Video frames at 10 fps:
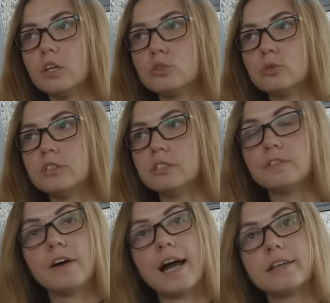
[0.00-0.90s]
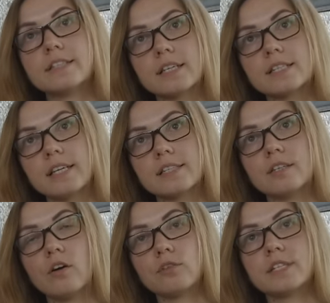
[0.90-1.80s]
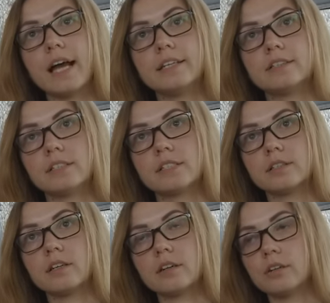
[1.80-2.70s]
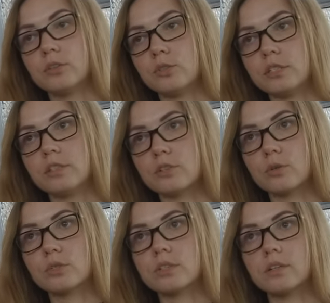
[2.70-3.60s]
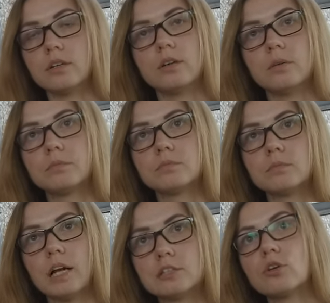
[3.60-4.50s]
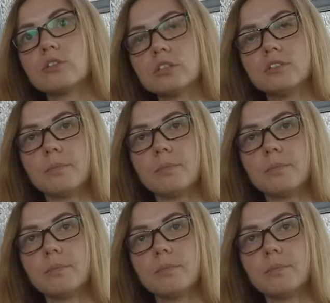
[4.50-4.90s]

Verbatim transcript: to identify success of scientists using those alternative